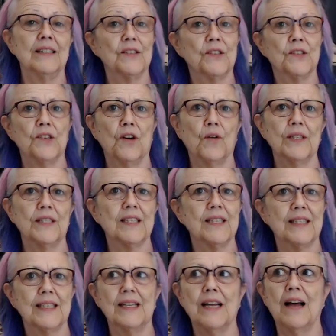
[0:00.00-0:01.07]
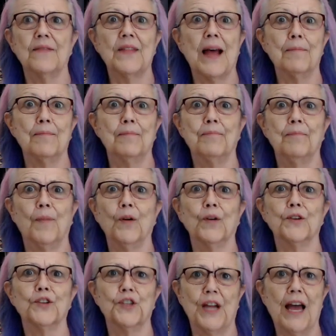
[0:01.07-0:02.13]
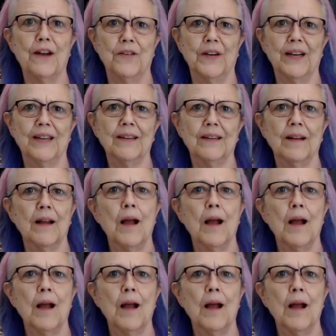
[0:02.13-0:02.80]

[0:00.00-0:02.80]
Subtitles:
so it's not that earth-shattering,